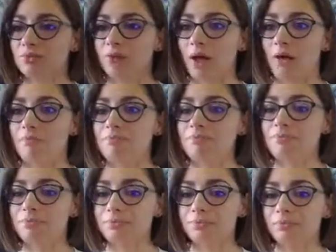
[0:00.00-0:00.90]

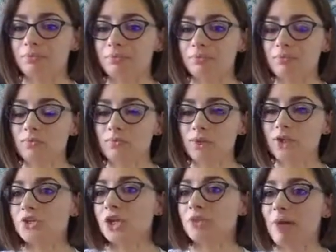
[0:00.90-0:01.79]
a
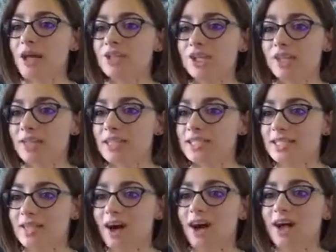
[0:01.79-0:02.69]
dark magic. That's
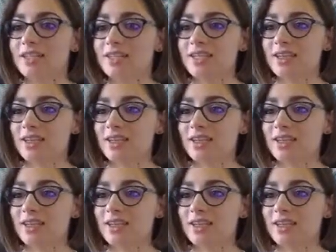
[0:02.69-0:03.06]
not